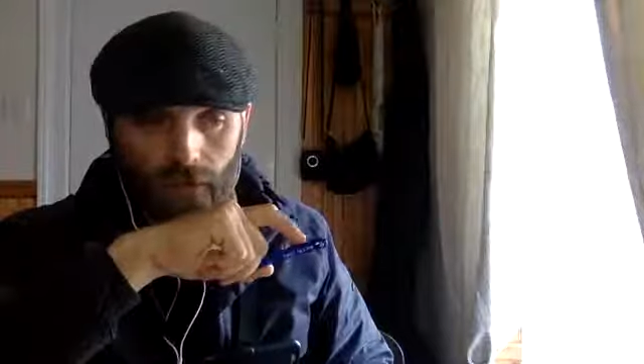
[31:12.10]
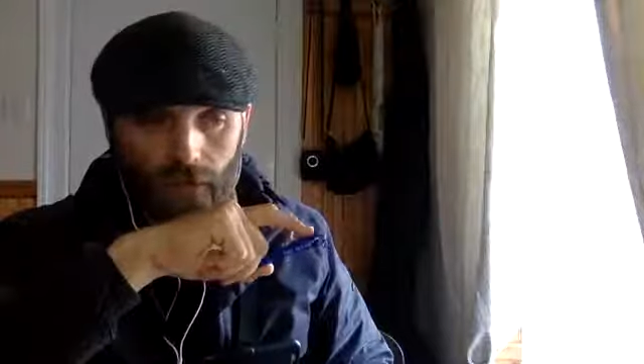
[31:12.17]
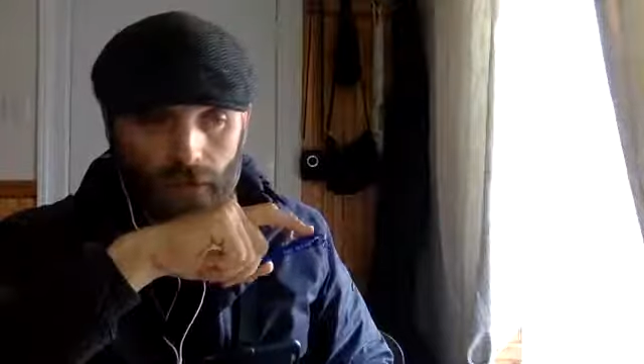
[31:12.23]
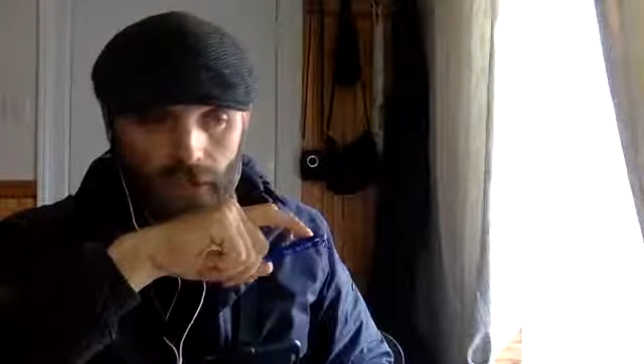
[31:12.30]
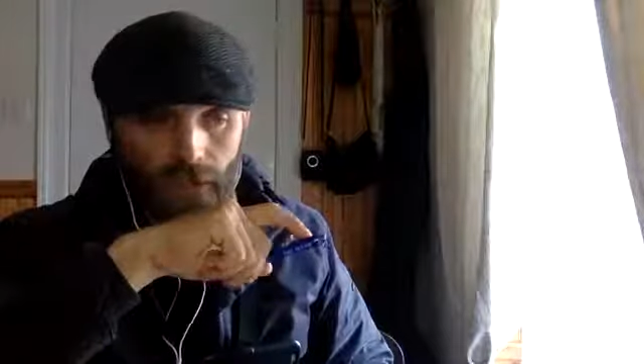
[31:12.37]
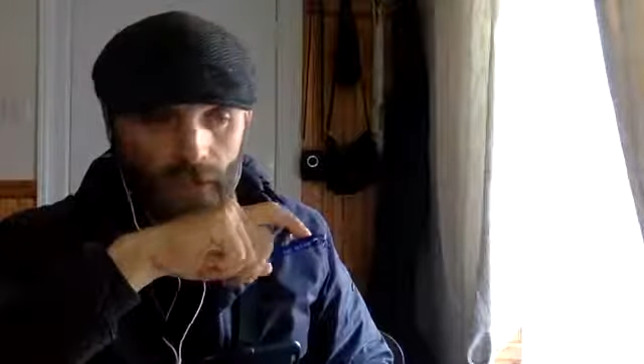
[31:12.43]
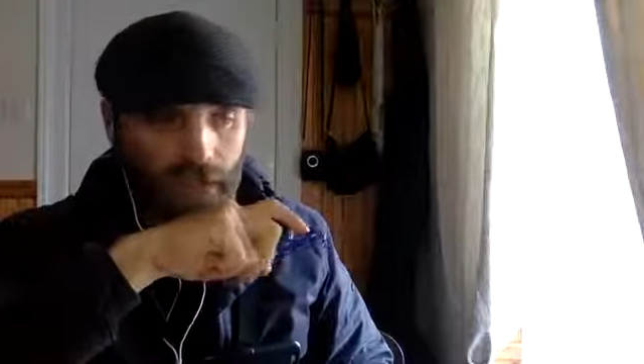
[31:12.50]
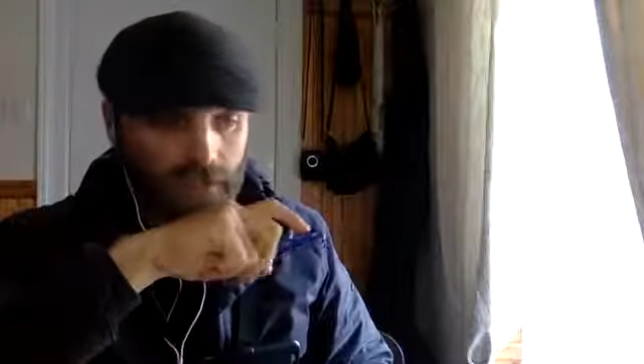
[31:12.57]

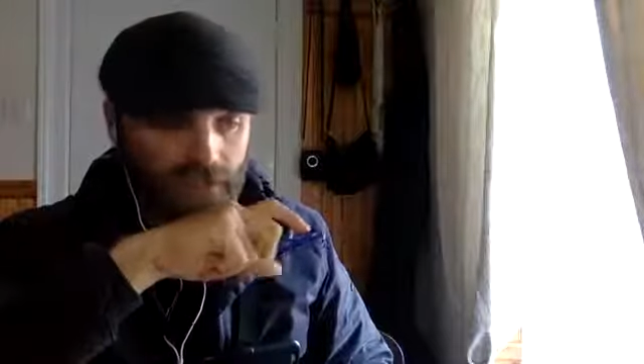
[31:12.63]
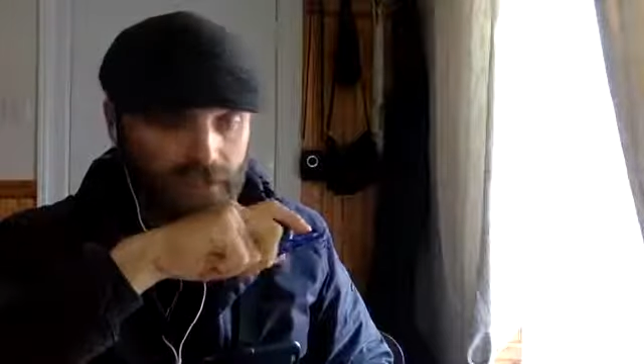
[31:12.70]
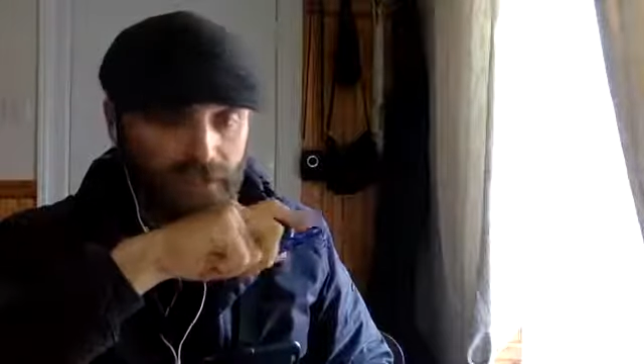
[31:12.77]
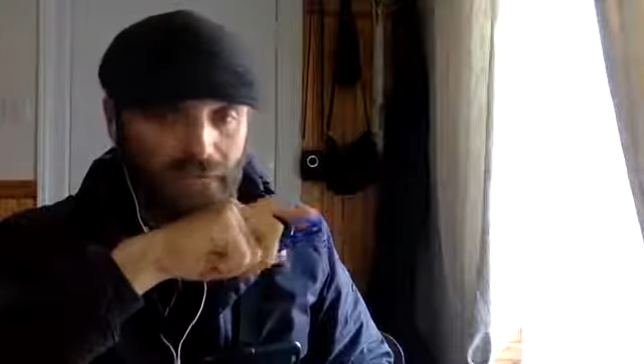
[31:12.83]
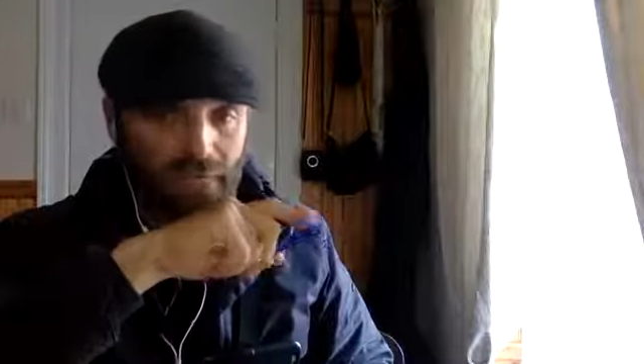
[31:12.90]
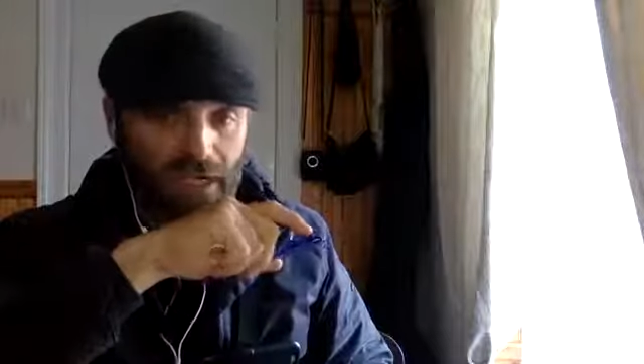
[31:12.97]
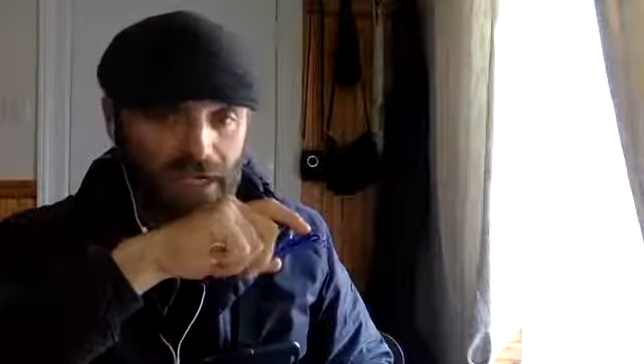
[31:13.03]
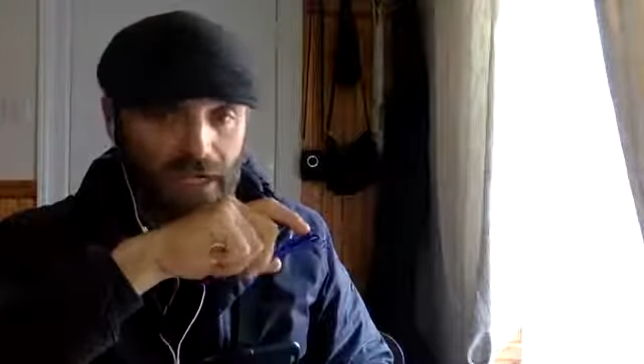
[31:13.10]
it has to
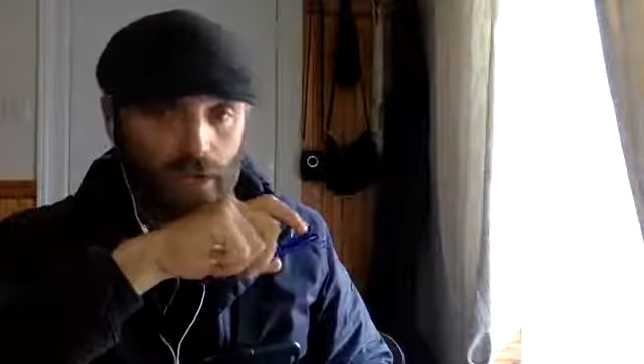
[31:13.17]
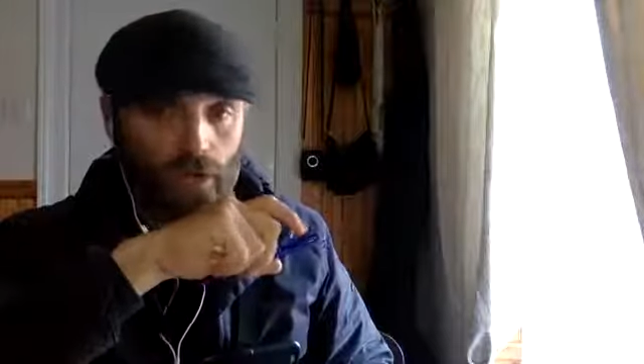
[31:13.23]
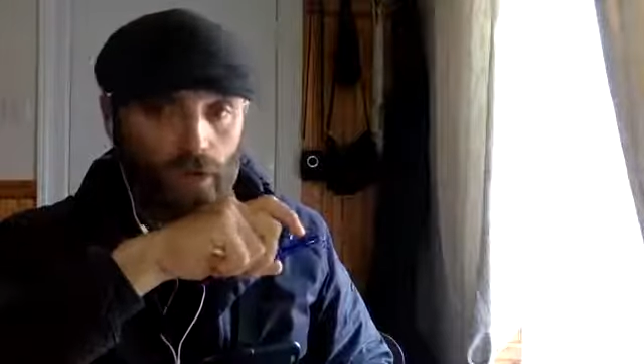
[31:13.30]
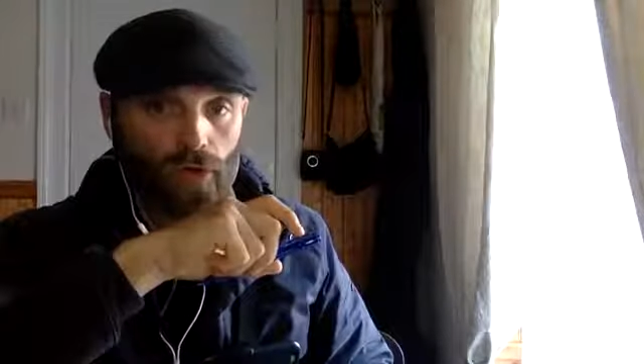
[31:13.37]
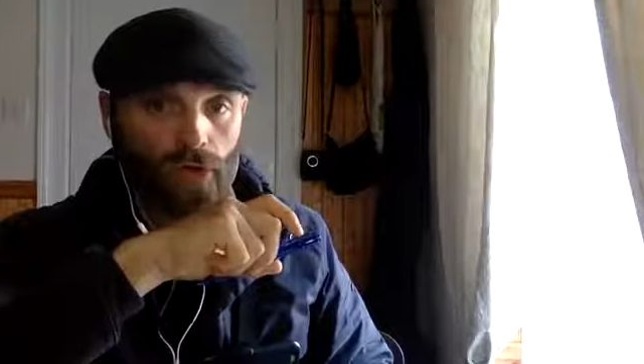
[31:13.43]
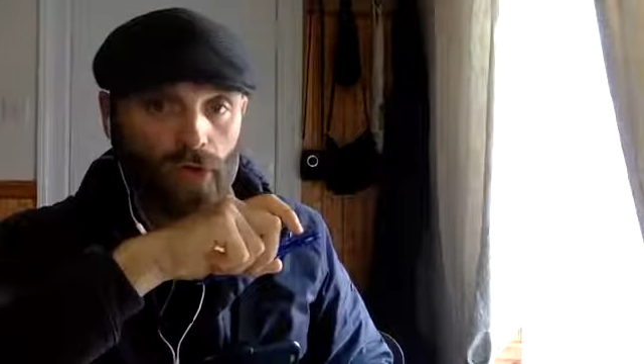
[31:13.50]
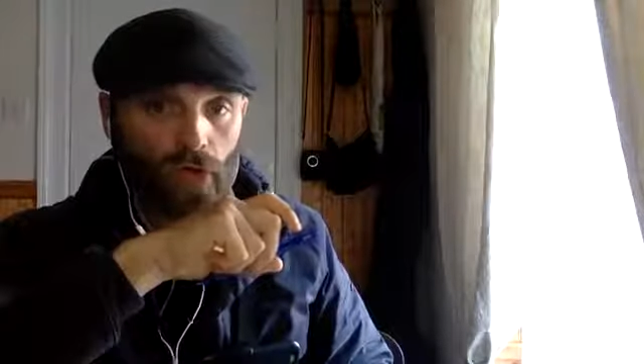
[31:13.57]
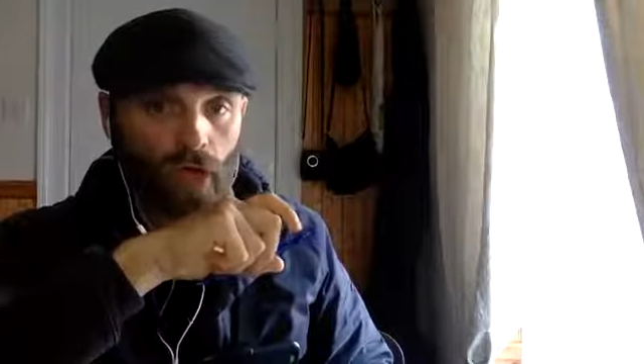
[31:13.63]
be
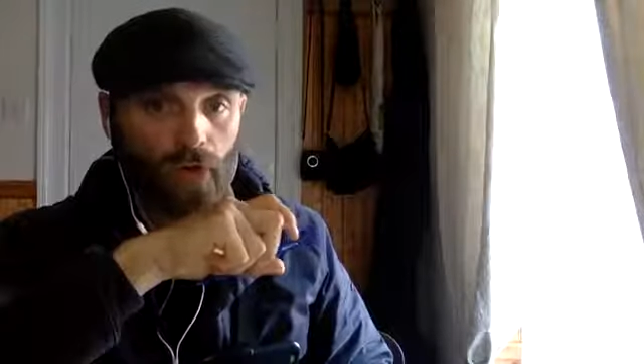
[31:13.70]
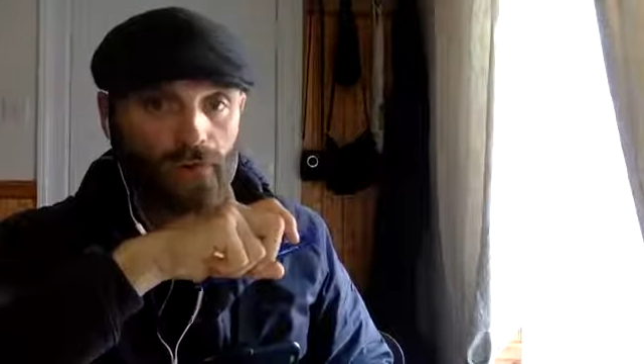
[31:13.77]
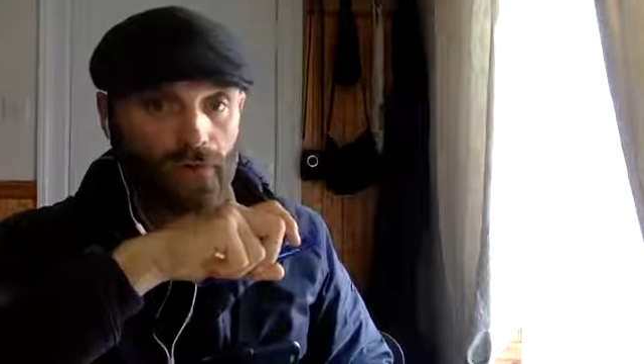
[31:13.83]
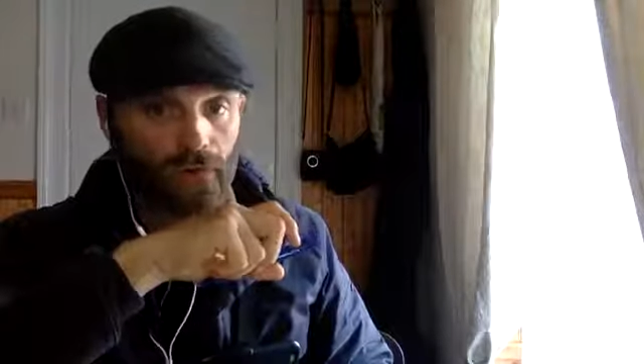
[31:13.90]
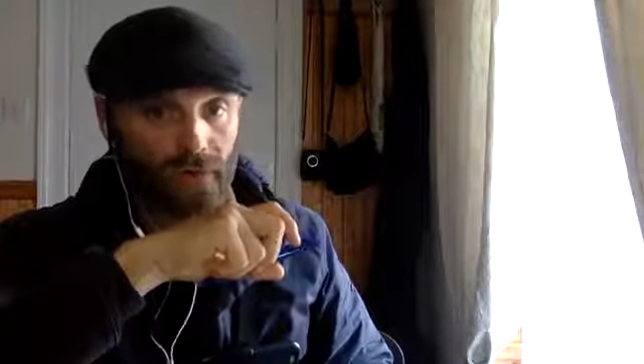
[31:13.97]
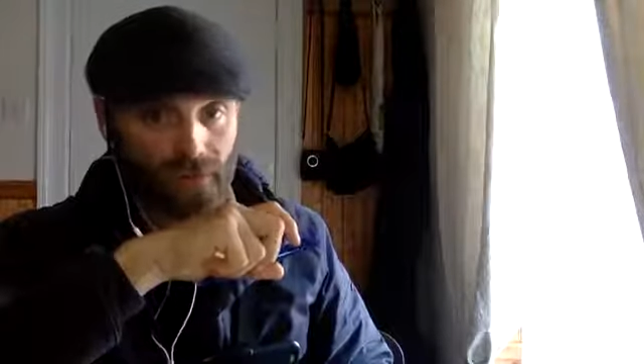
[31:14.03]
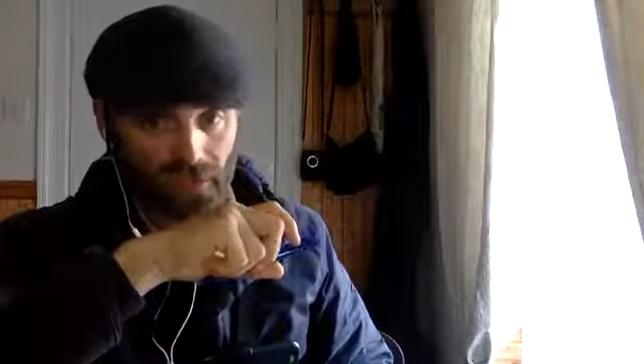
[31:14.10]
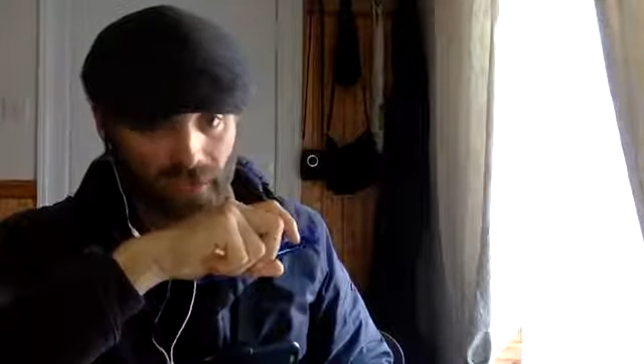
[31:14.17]

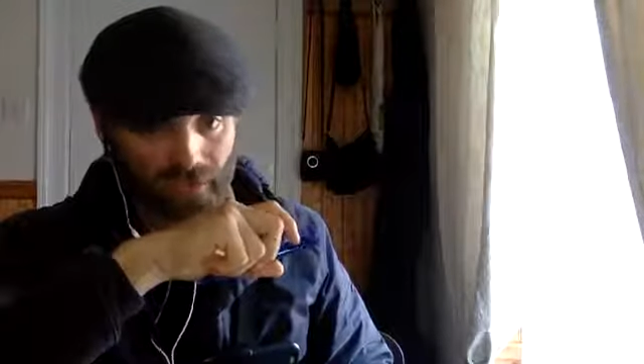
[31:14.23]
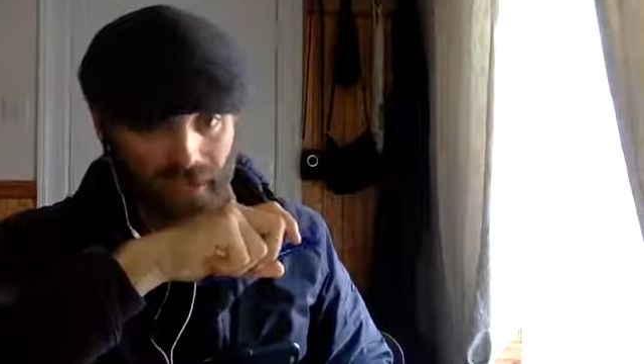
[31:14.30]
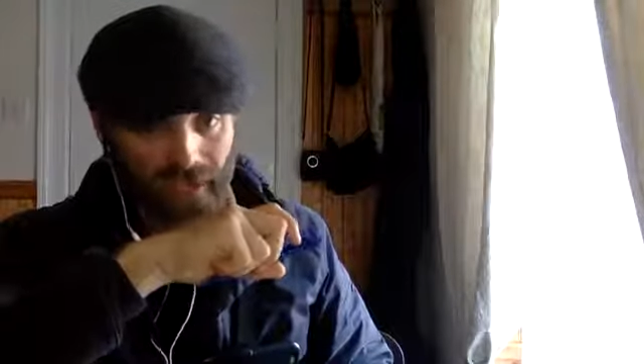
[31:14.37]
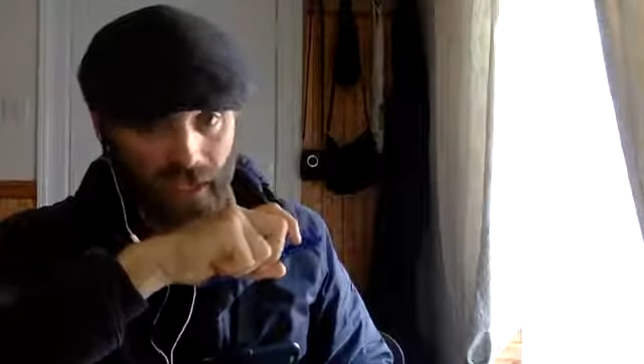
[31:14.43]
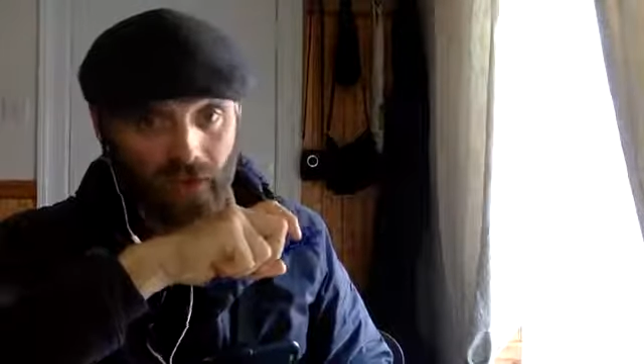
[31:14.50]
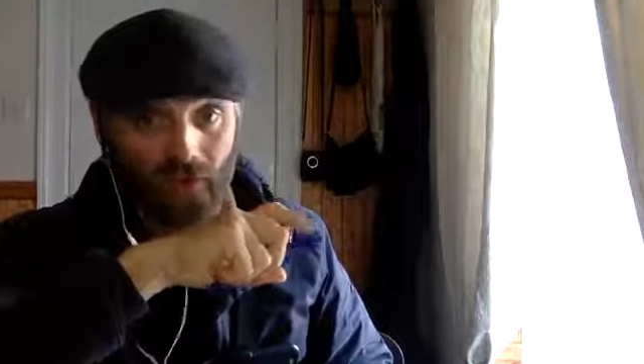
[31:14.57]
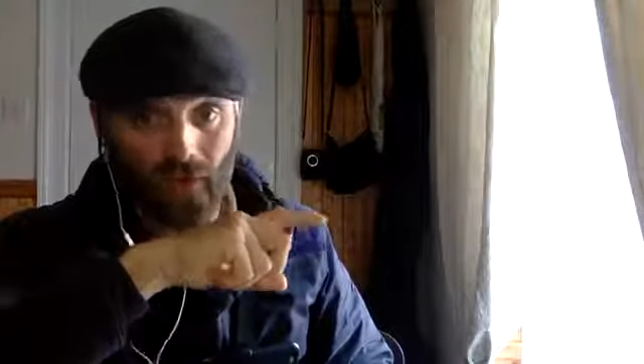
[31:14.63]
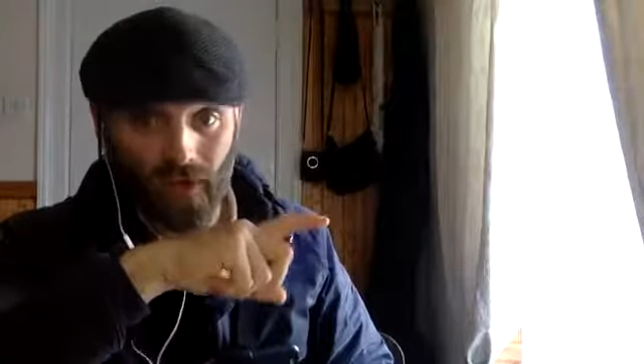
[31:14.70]
unlawful to
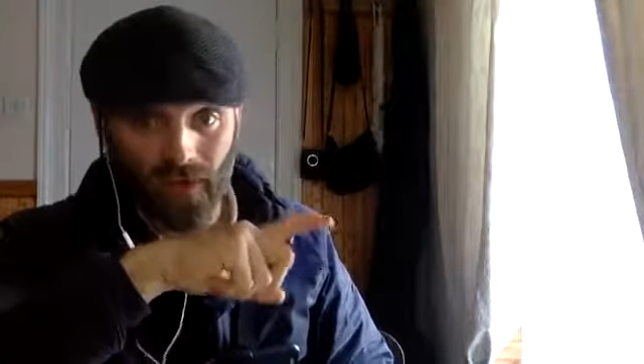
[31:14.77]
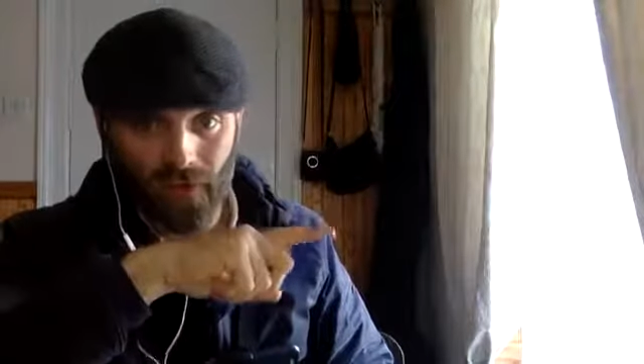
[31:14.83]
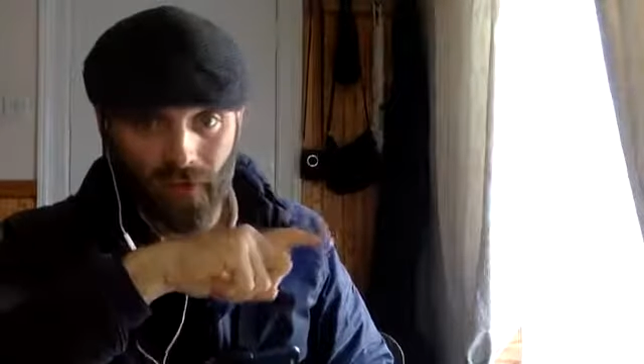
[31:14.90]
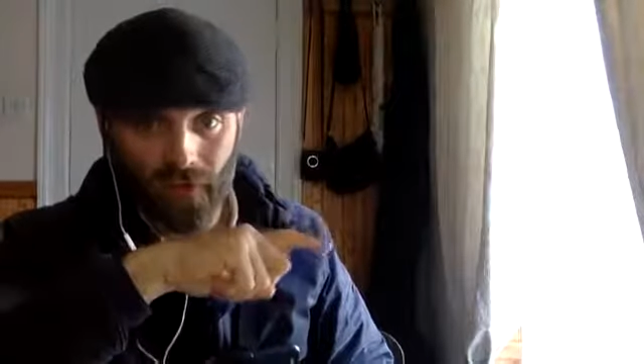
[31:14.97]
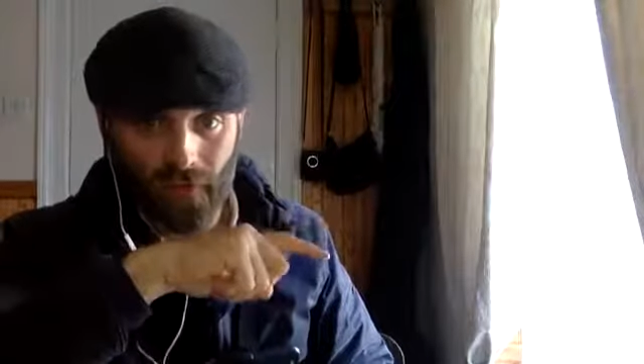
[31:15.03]
begin with.